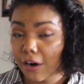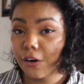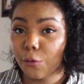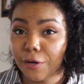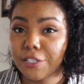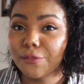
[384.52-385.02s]
are
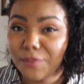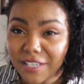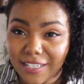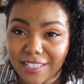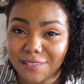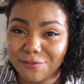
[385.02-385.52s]
going to
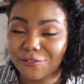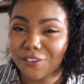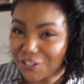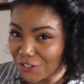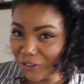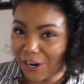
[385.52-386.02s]
be some
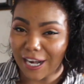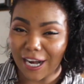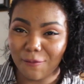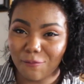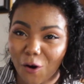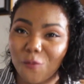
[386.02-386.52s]

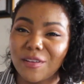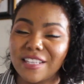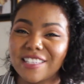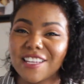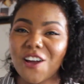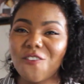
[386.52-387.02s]
frustrating
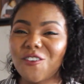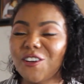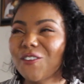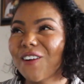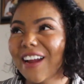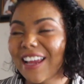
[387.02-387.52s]
moments
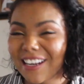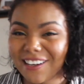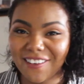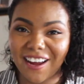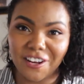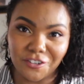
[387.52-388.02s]
when you are in a
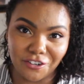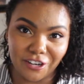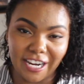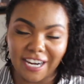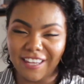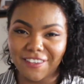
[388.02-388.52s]
new
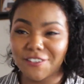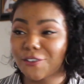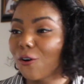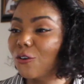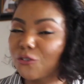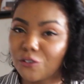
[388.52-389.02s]
country. There's
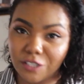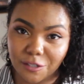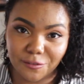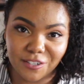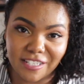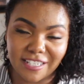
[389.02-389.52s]
cultural
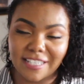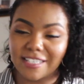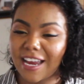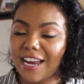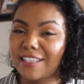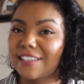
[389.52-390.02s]

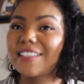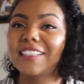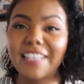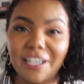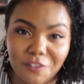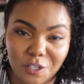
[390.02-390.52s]
differences, there's a
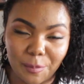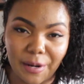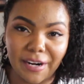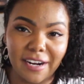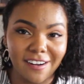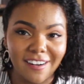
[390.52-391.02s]
language
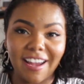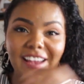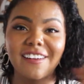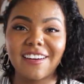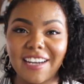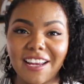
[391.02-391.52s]
barrier,
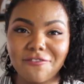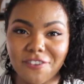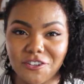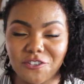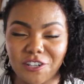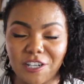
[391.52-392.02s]
okay? You're gonna get
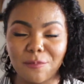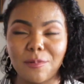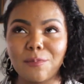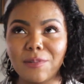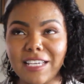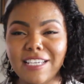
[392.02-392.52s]
frustrated,
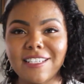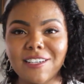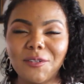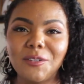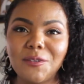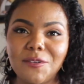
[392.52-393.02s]
but please
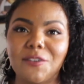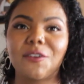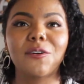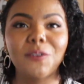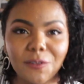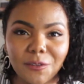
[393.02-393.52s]
don't lose
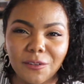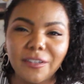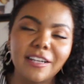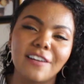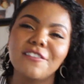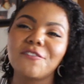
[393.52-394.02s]
your cool,
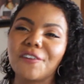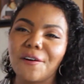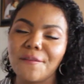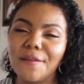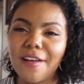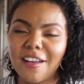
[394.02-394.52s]
you know,
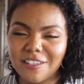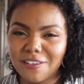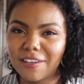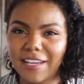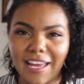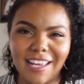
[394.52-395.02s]

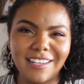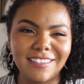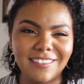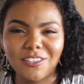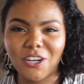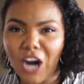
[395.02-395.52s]
don't
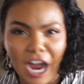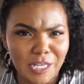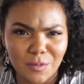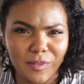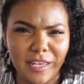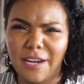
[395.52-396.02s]
get
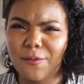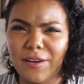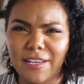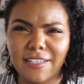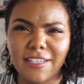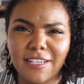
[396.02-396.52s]
cross with
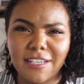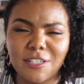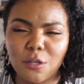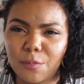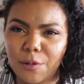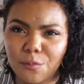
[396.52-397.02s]
anyone,
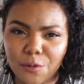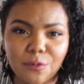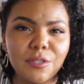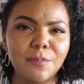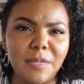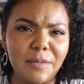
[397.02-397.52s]
don't be
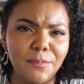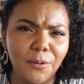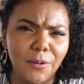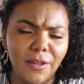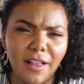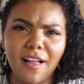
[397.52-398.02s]
rude to
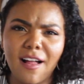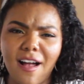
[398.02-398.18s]
people.